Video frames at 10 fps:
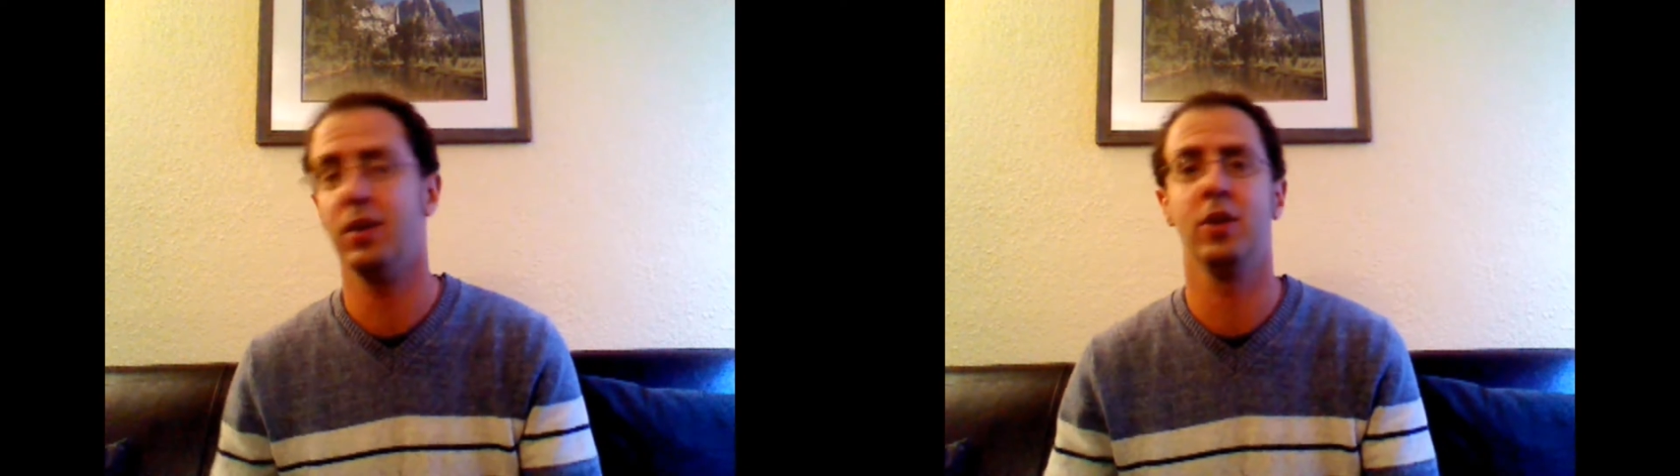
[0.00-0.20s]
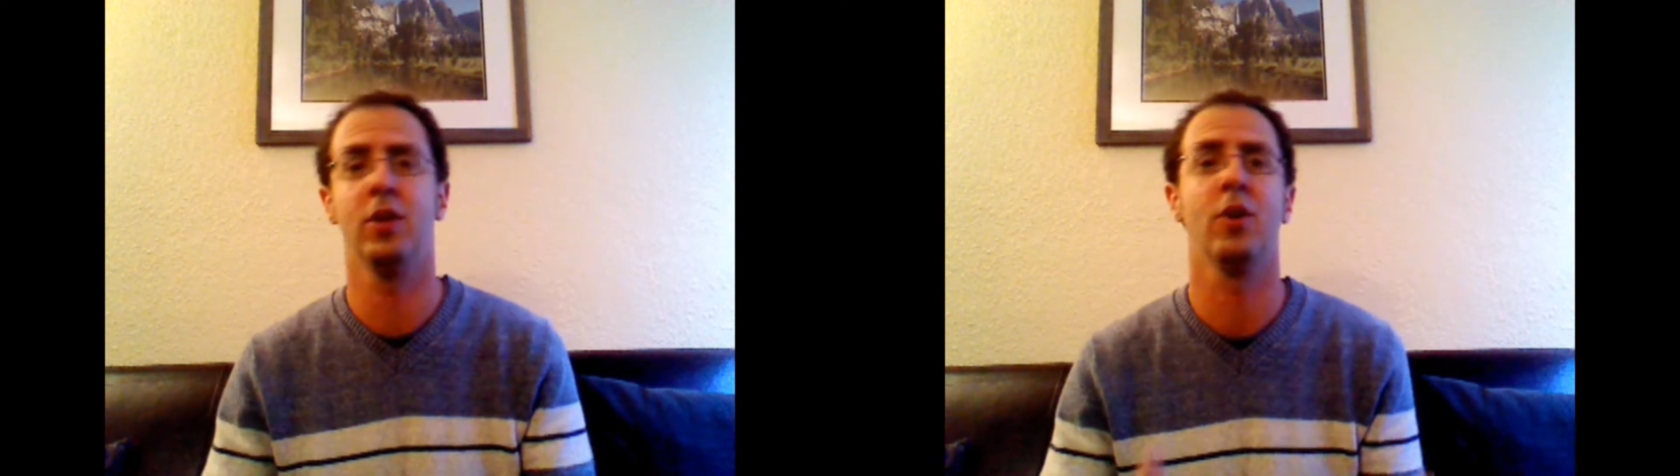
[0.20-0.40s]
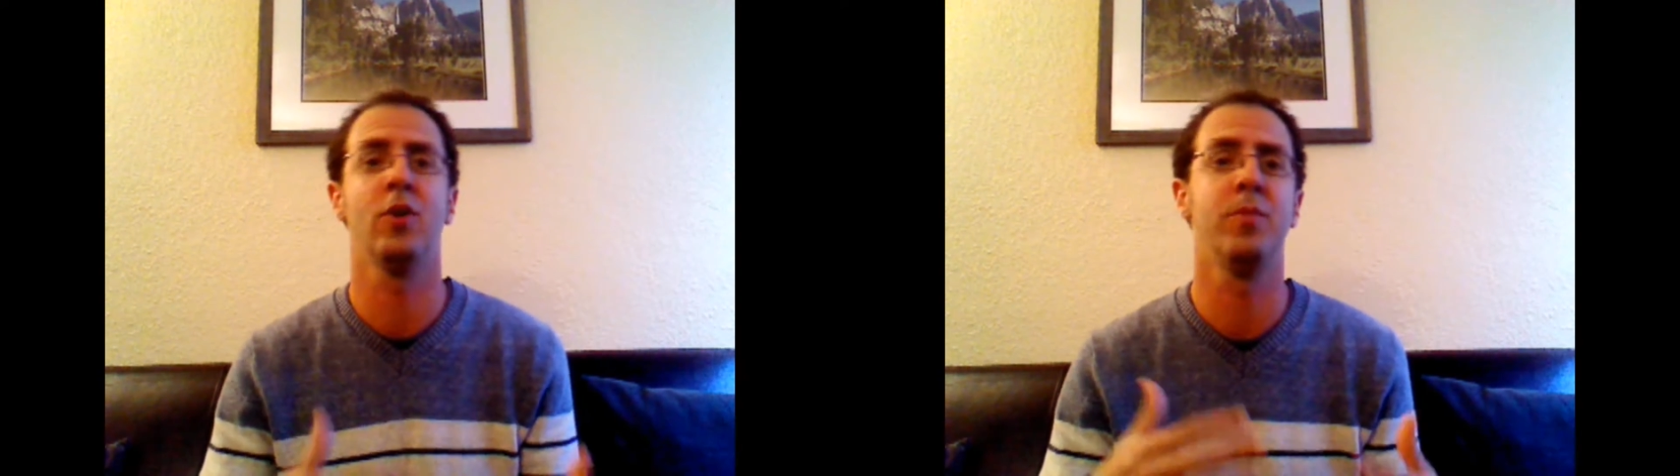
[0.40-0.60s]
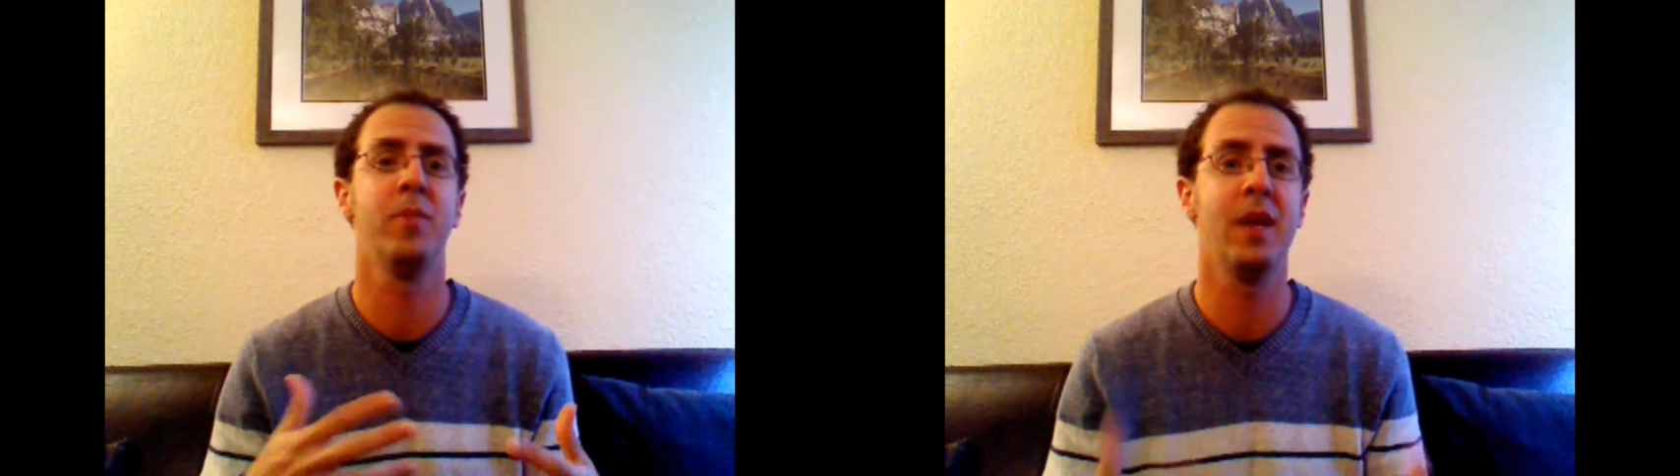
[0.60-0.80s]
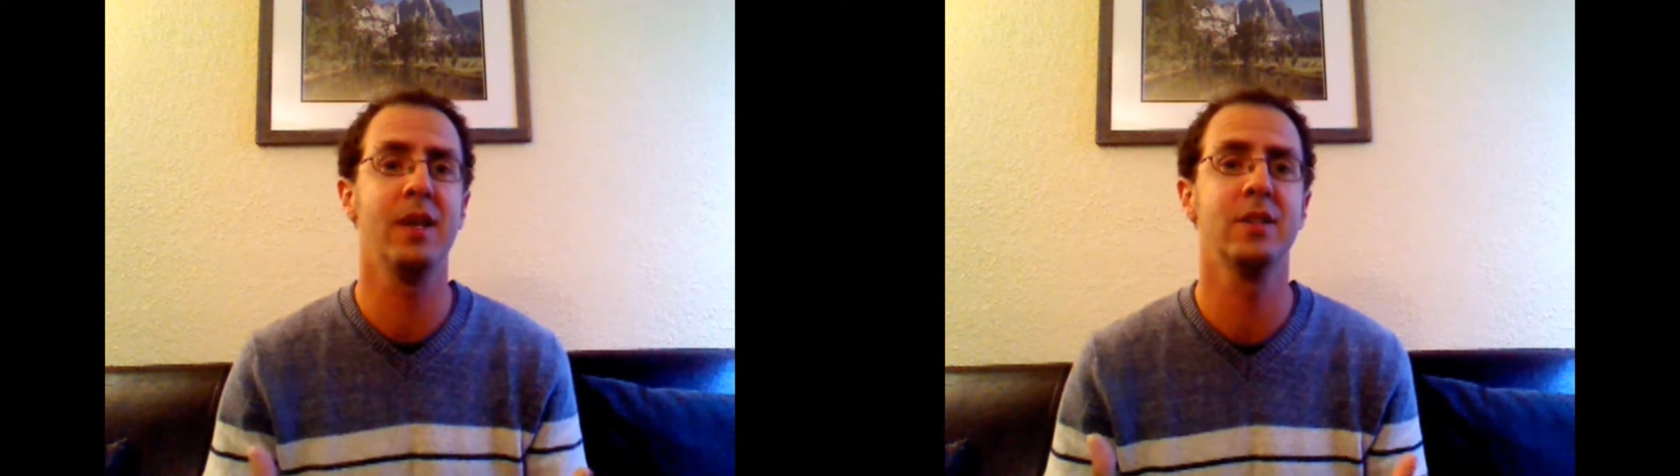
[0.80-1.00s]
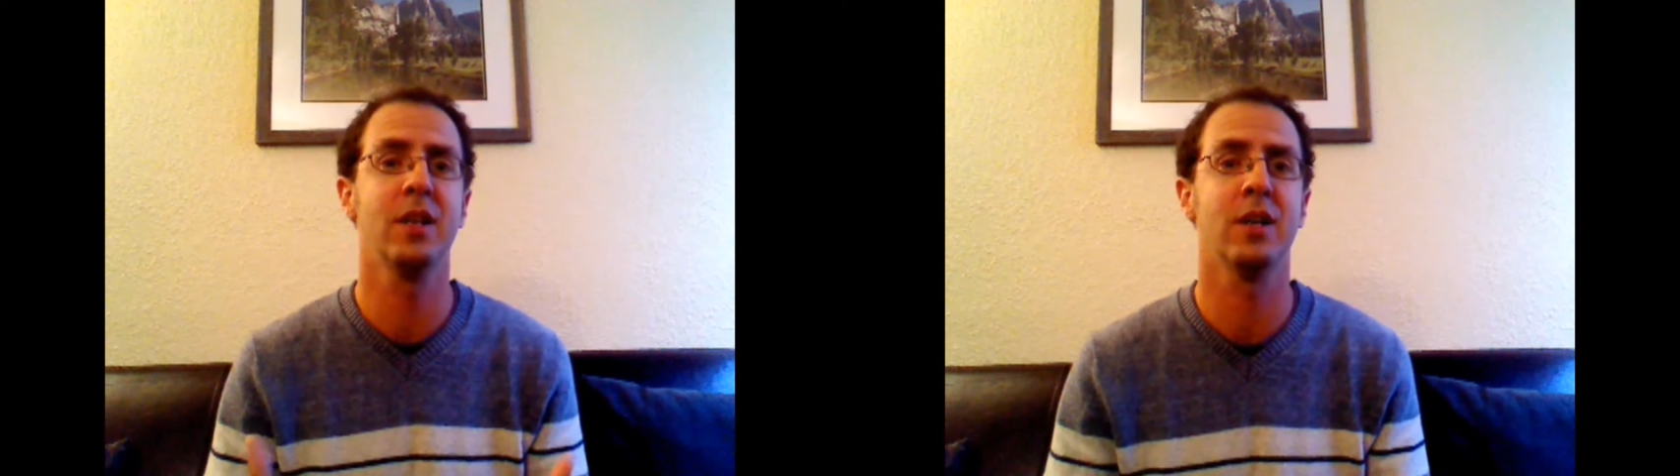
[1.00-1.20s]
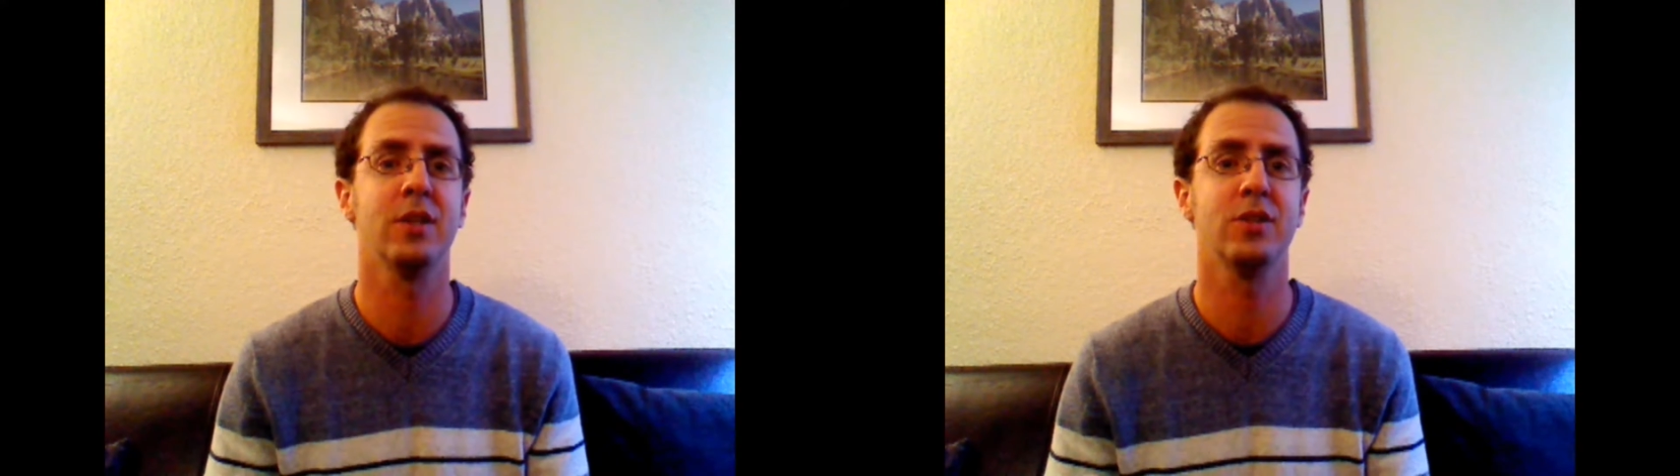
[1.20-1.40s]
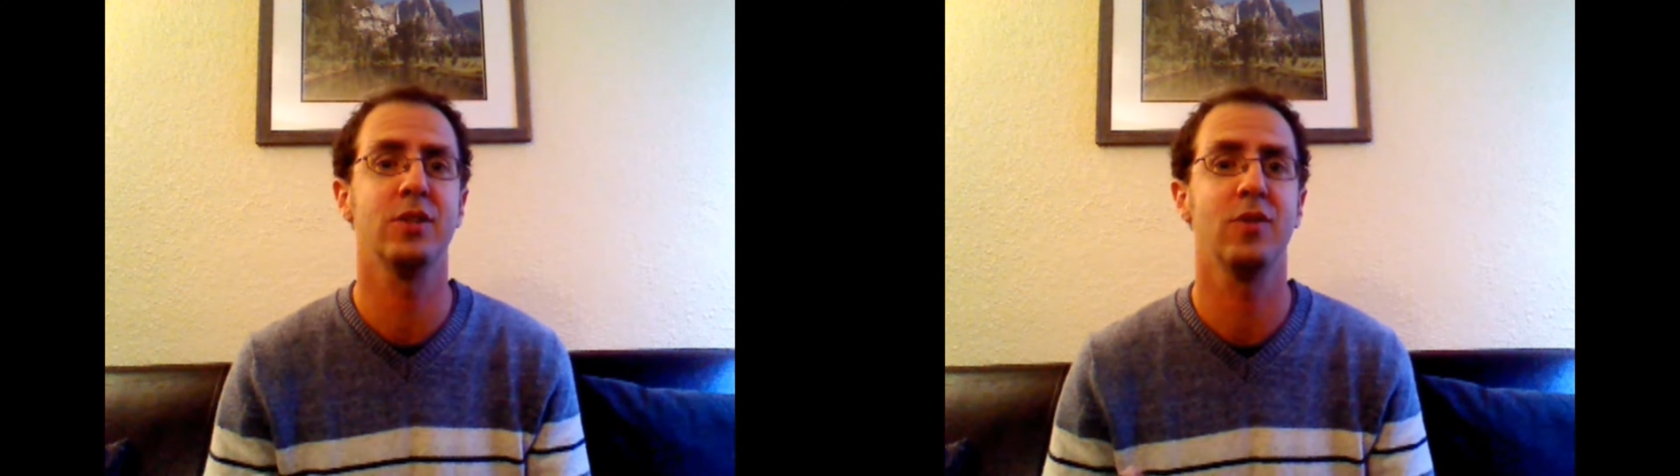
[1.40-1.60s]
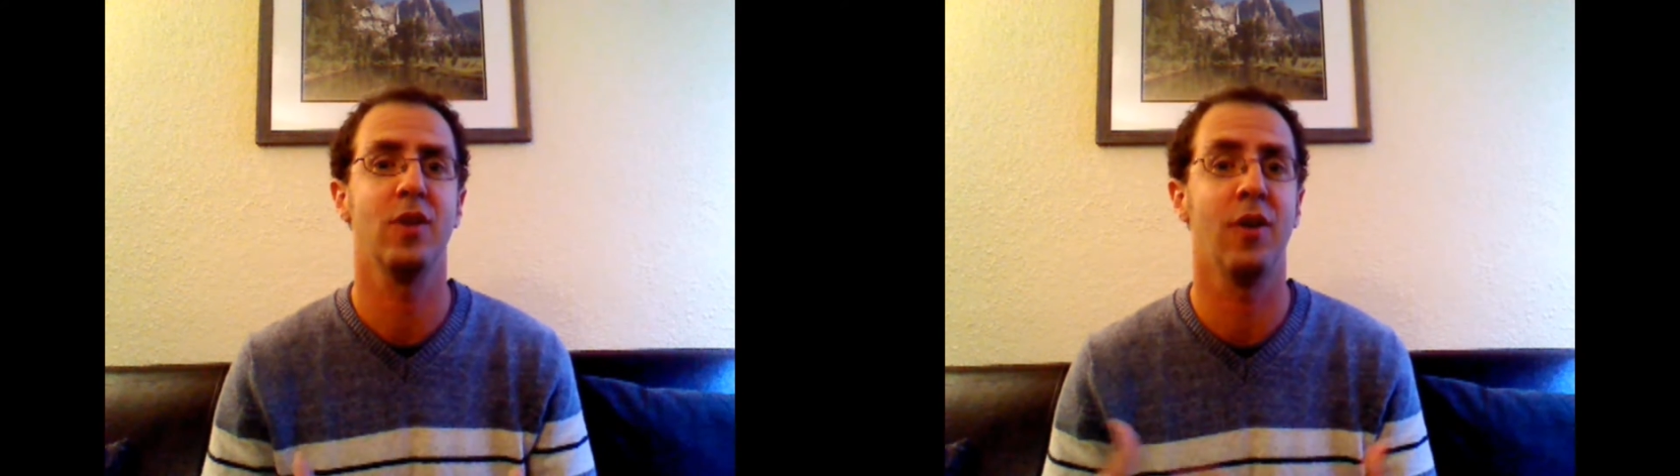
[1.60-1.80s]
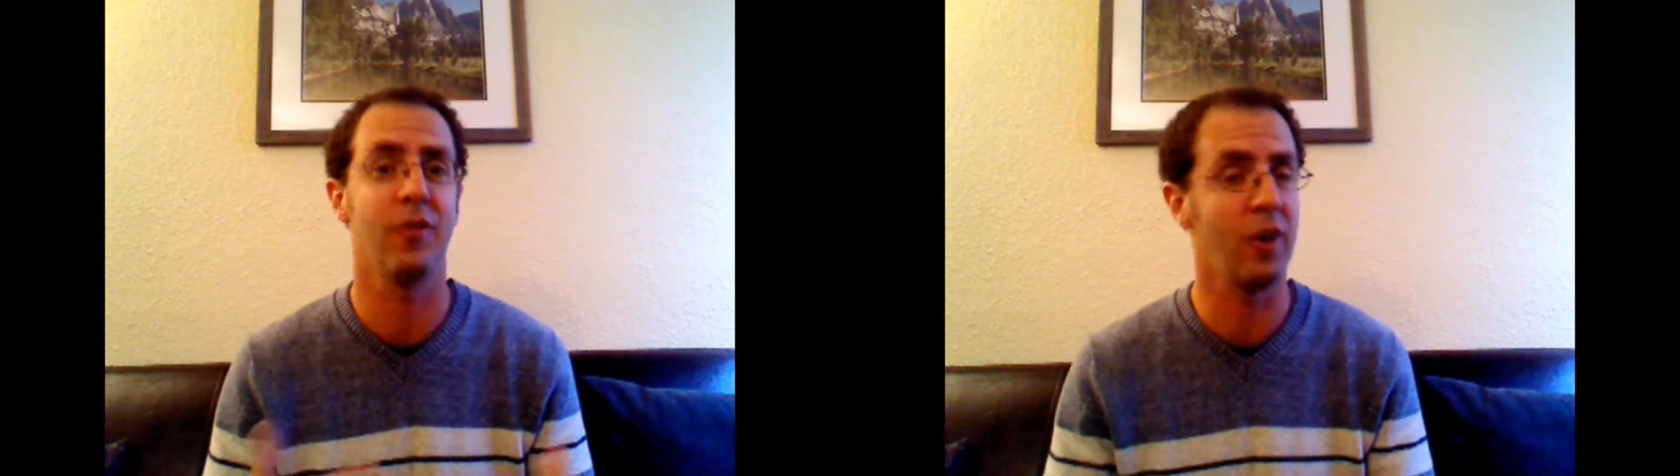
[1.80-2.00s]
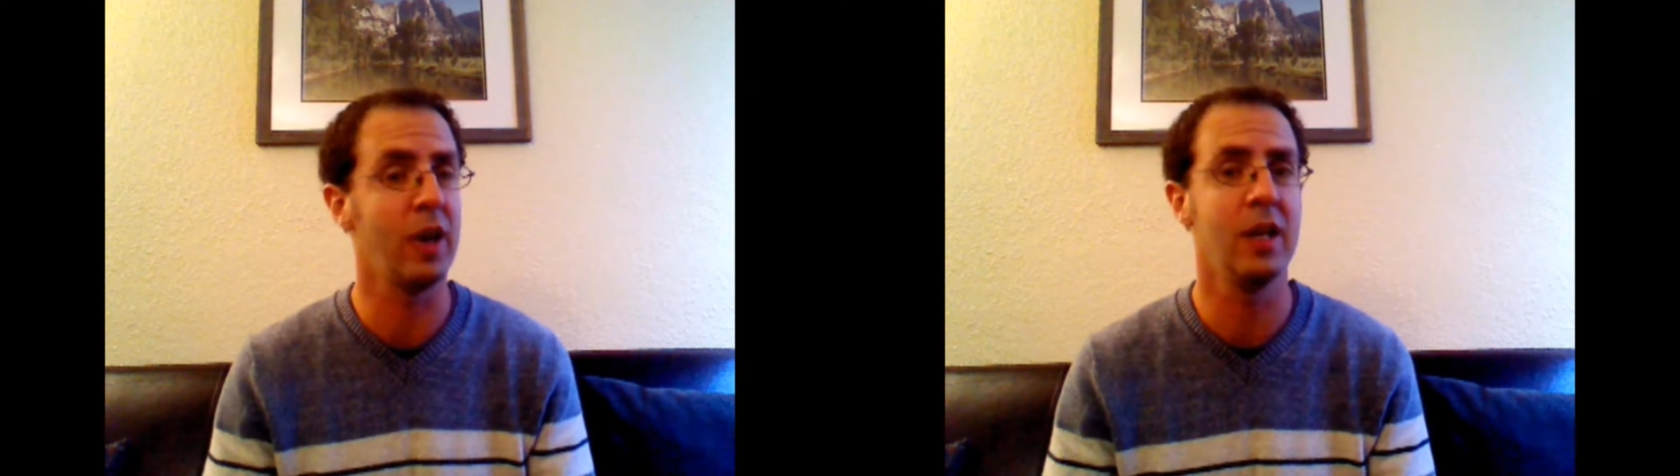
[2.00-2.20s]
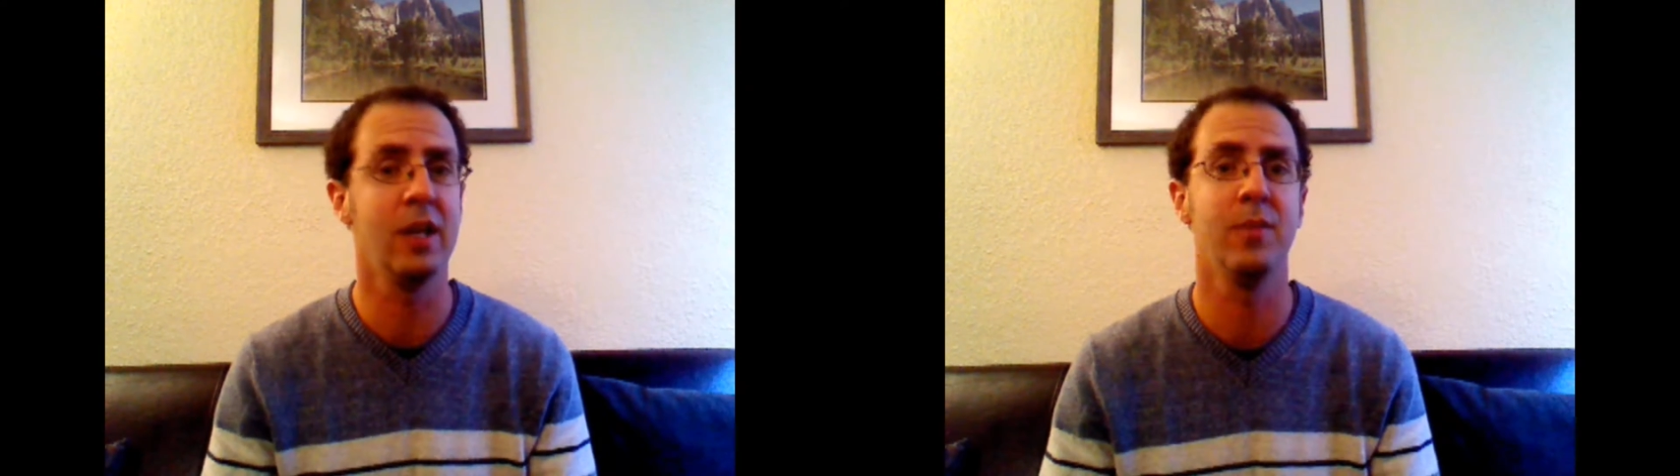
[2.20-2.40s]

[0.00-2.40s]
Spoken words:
It makes us afraid,